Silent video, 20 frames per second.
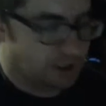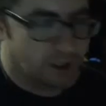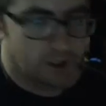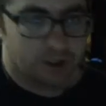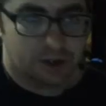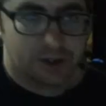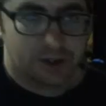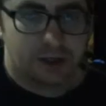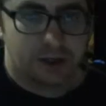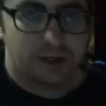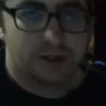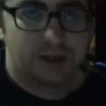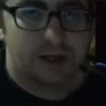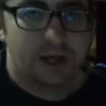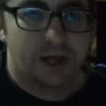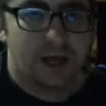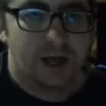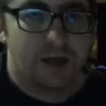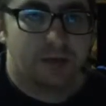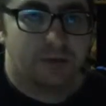looking
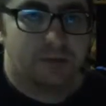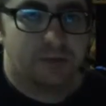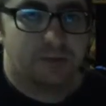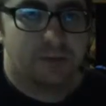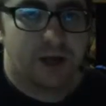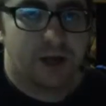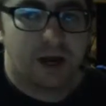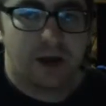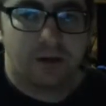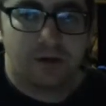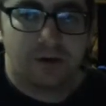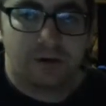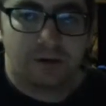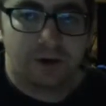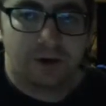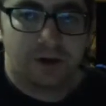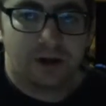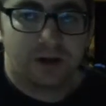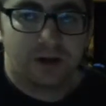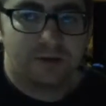down the barrel
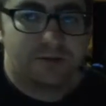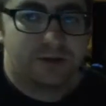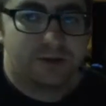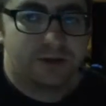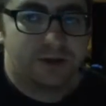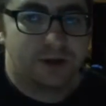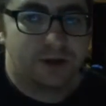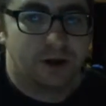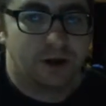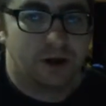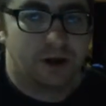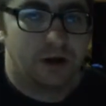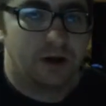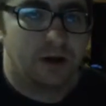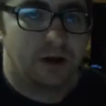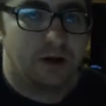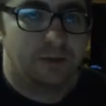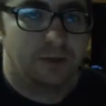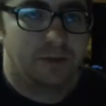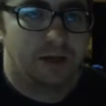of an
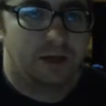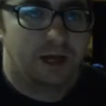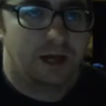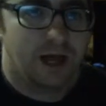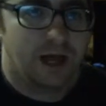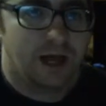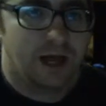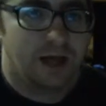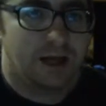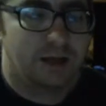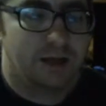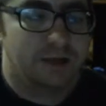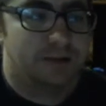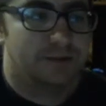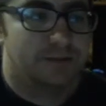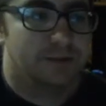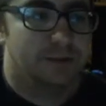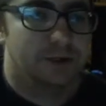armalite,